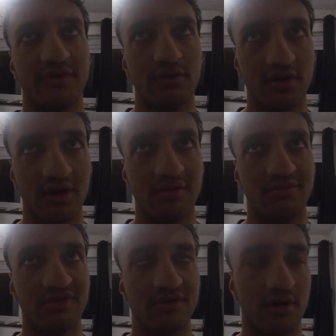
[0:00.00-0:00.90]
video
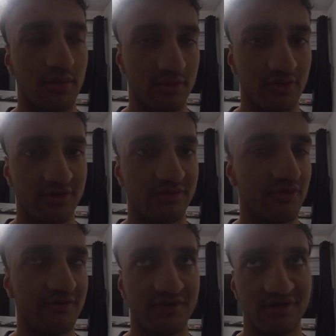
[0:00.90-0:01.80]
games, comic books,
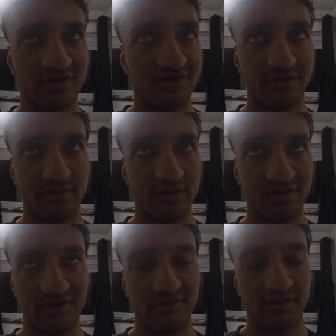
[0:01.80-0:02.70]
movies, etc.,
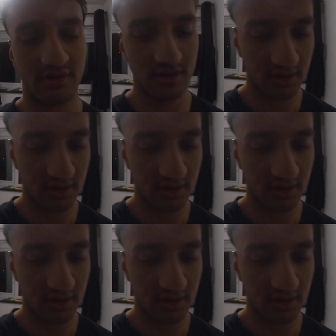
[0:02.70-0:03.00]
etc.